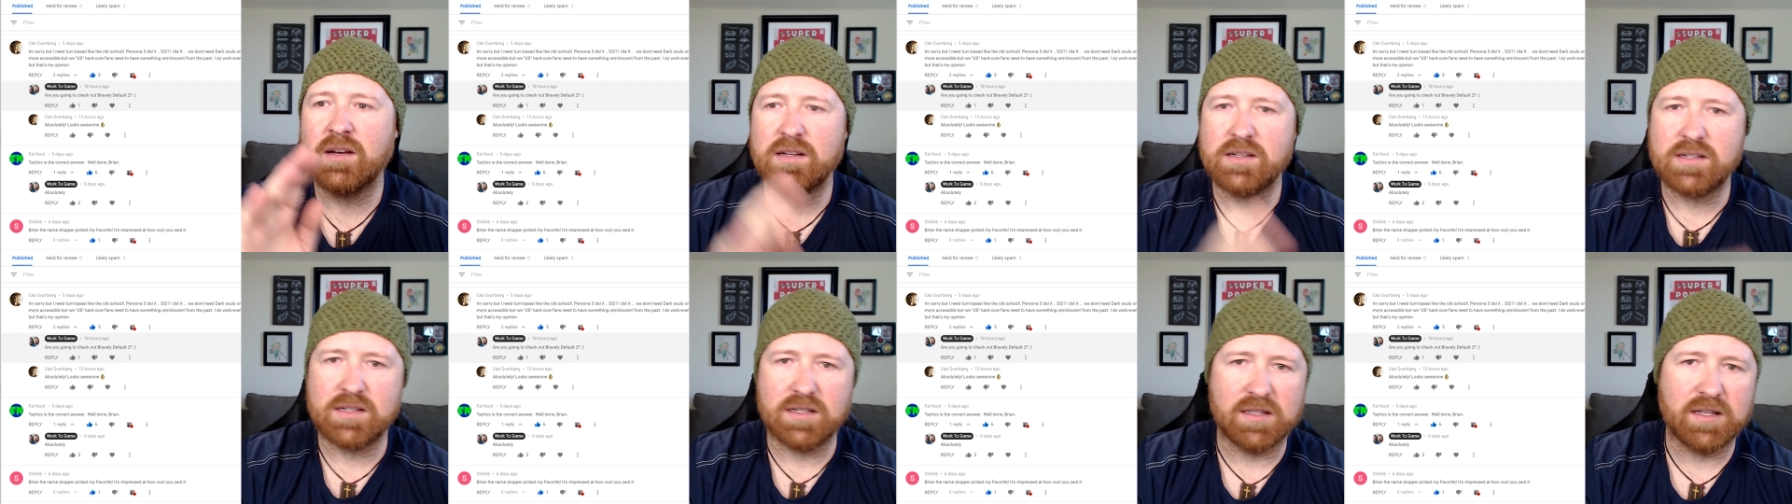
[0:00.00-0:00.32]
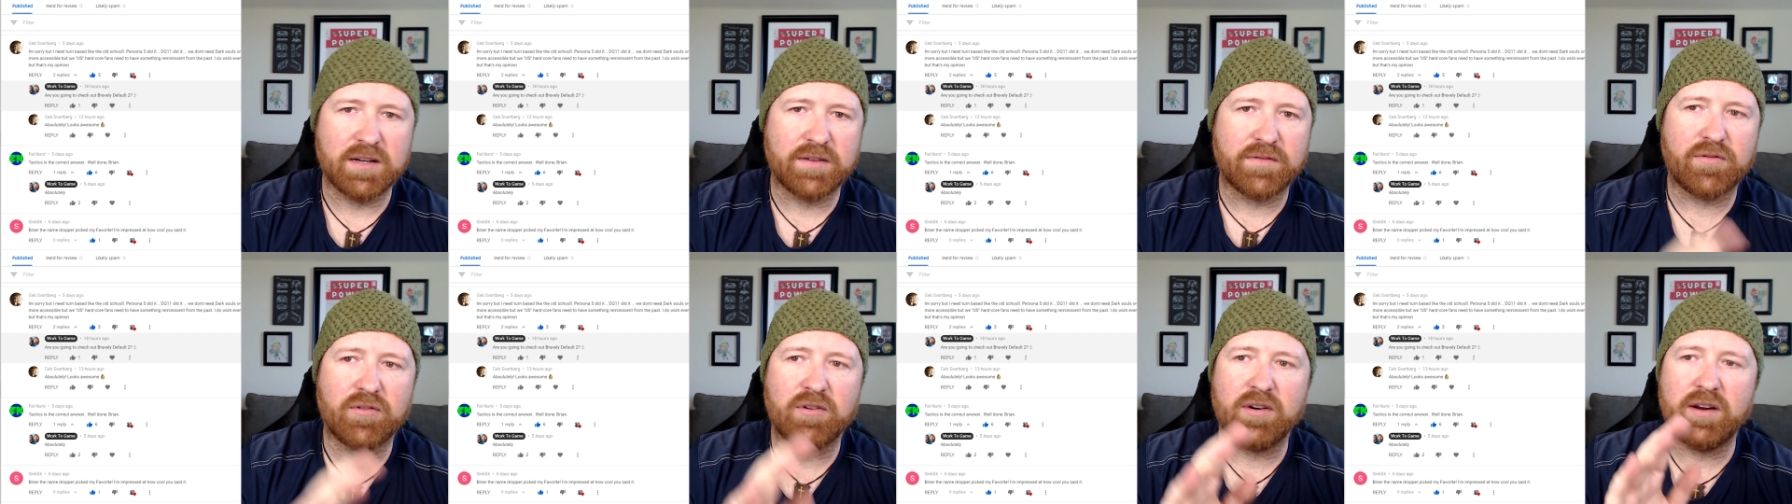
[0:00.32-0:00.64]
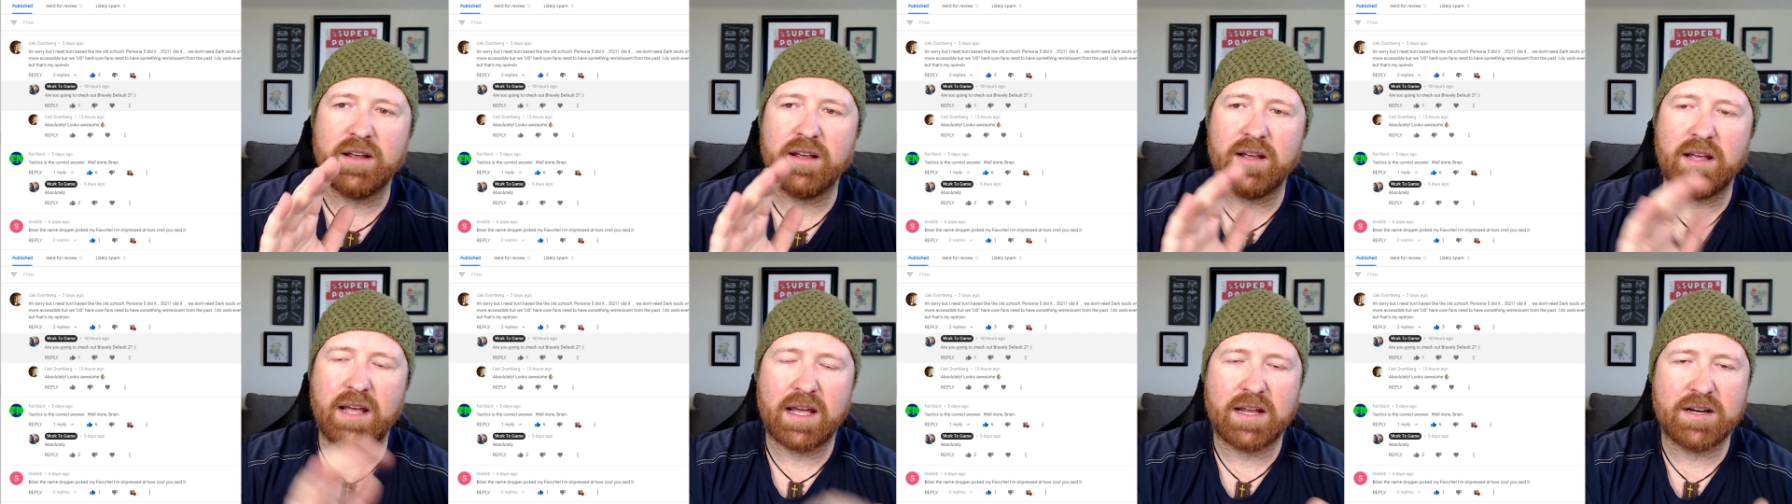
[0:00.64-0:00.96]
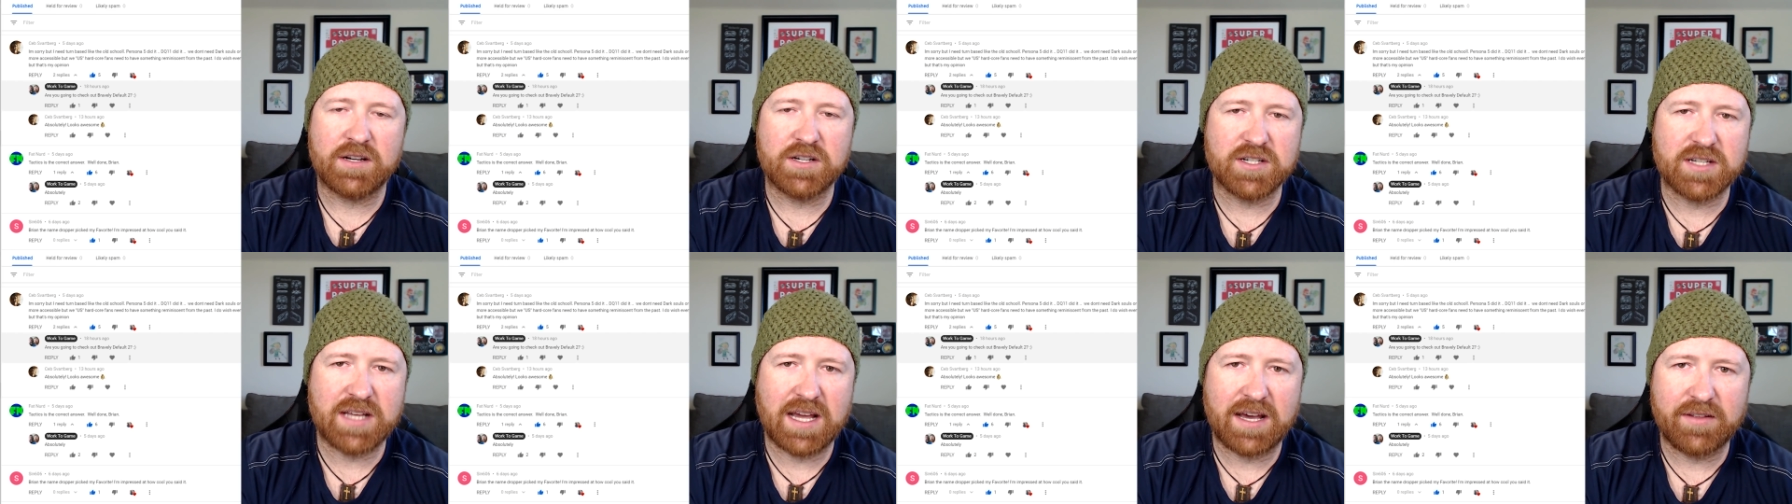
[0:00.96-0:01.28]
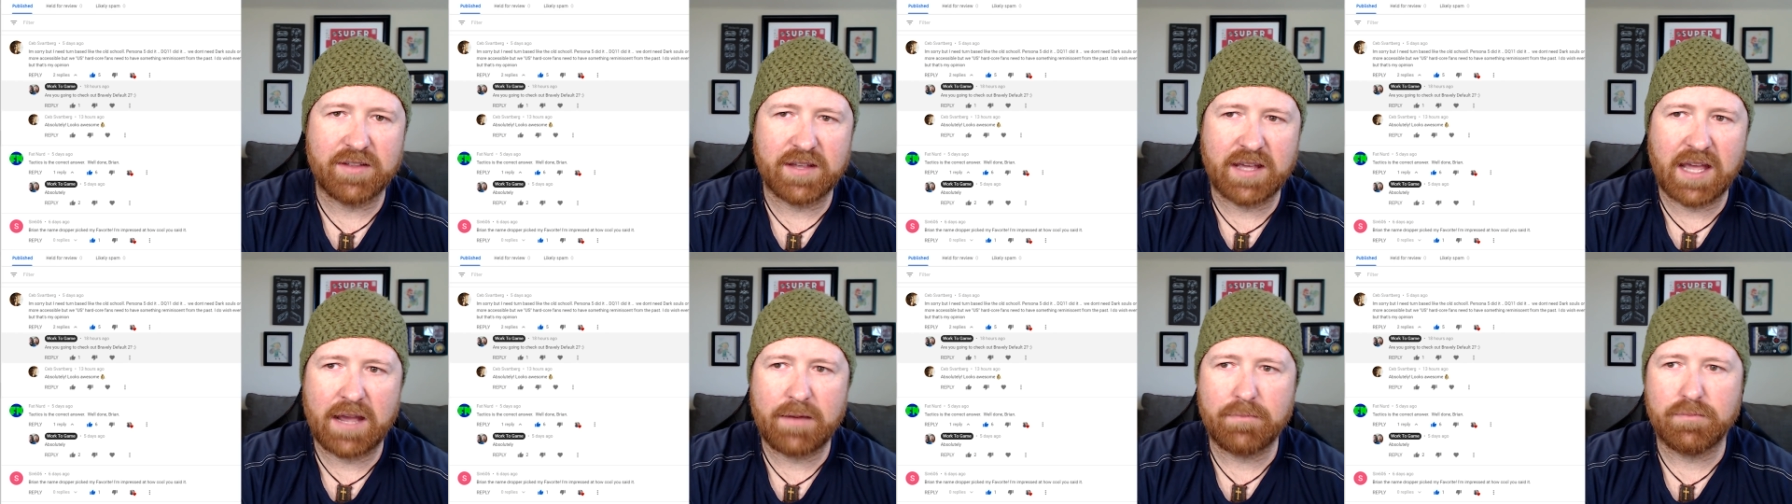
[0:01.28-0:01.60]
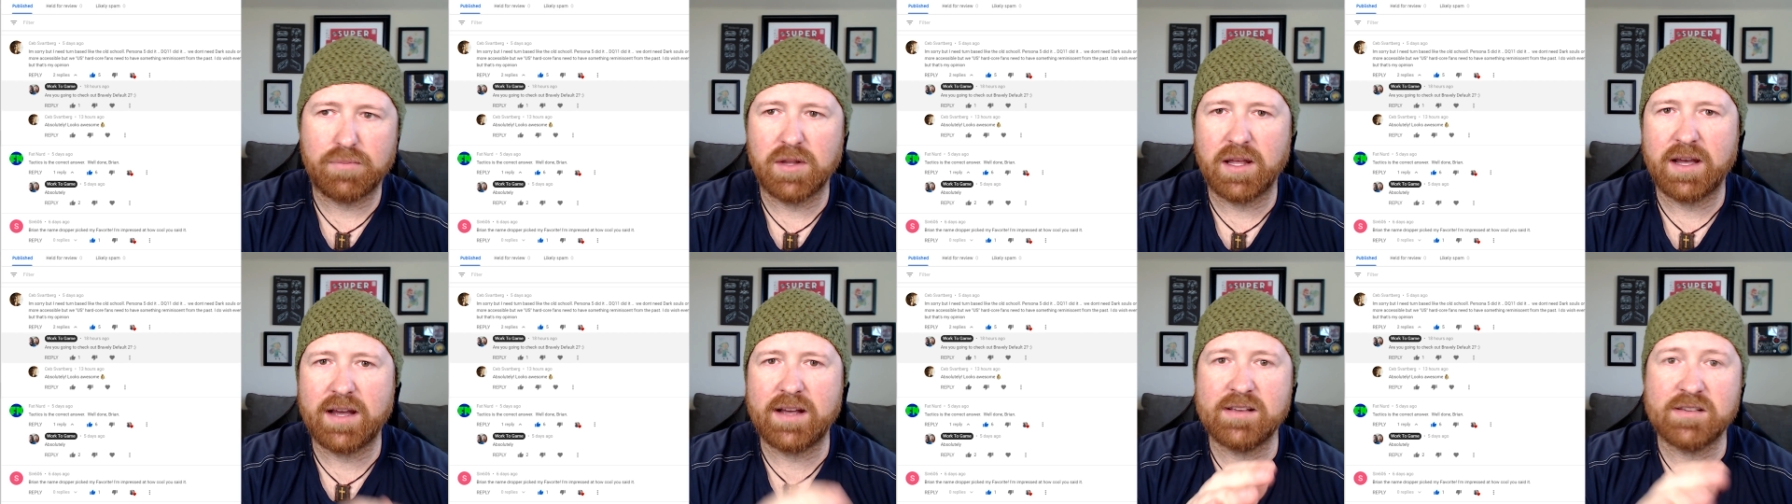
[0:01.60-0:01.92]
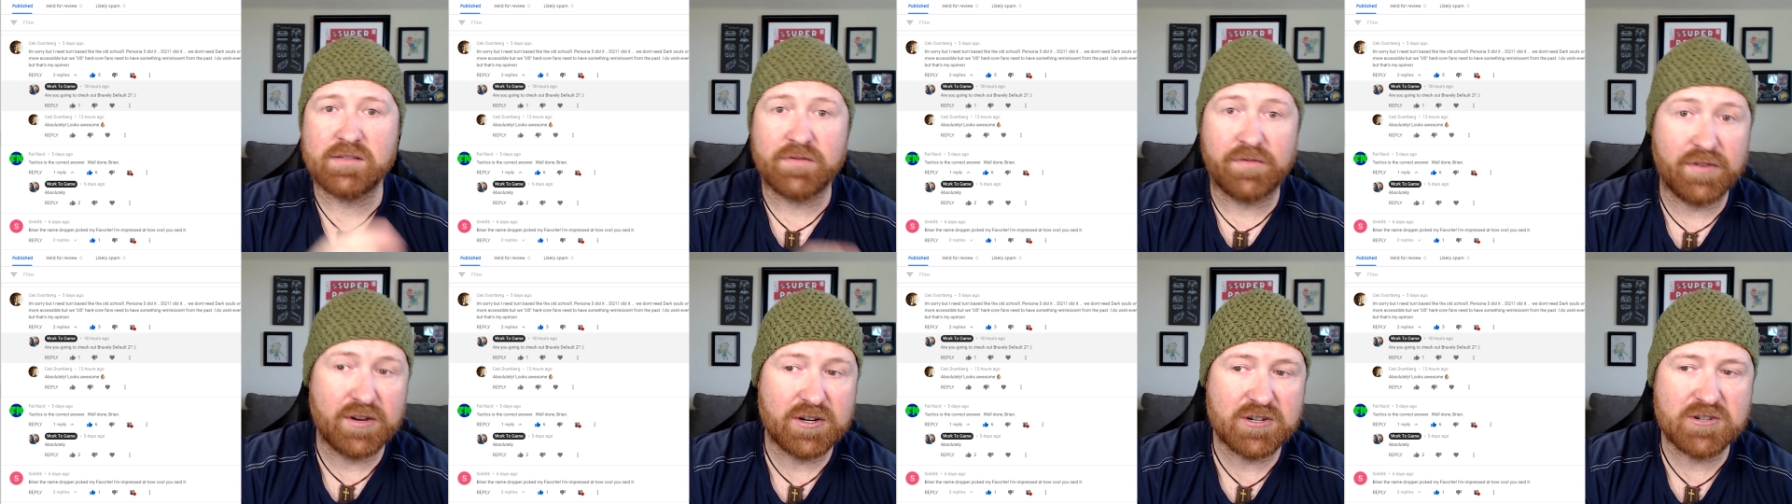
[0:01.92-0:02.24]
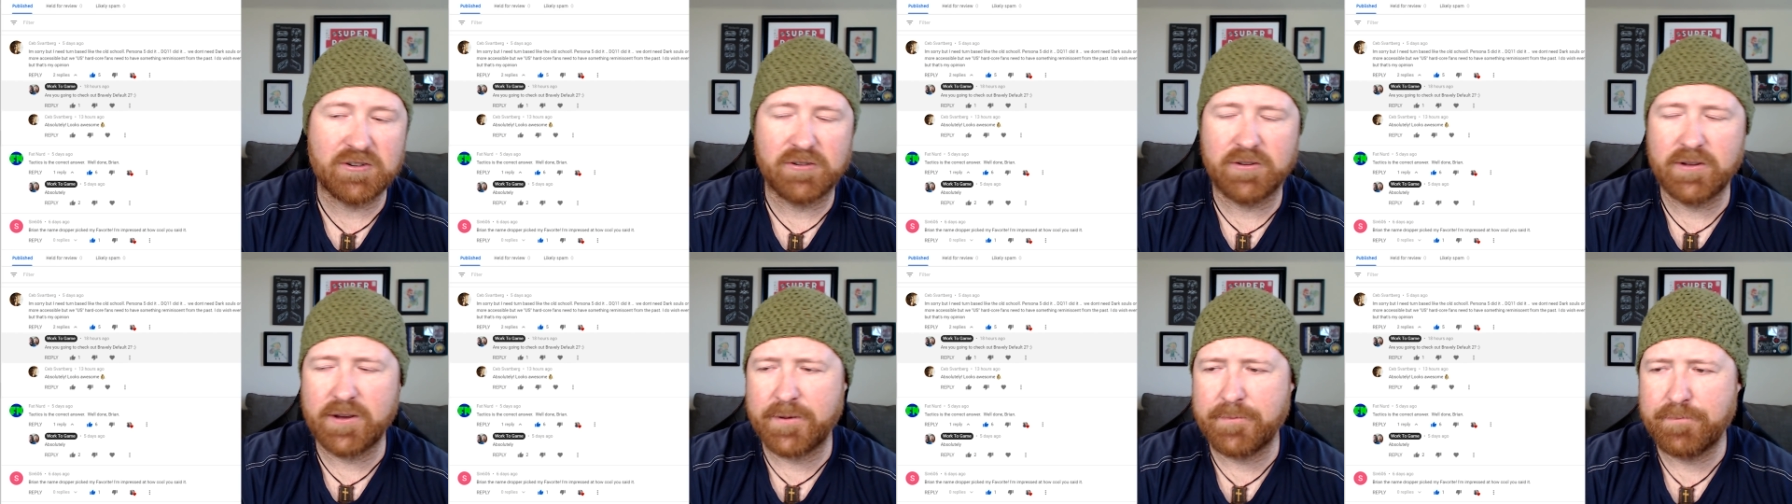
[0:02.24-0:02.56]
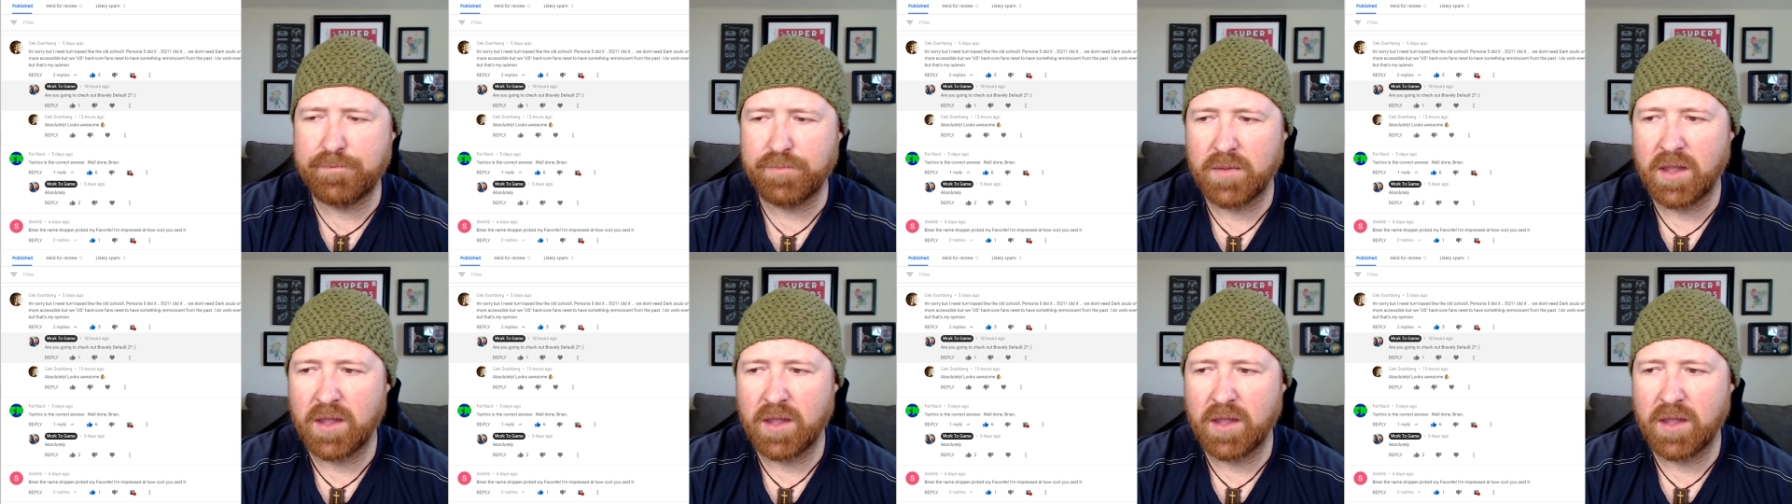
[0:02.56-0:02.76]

delivery, and just how the game plays visually.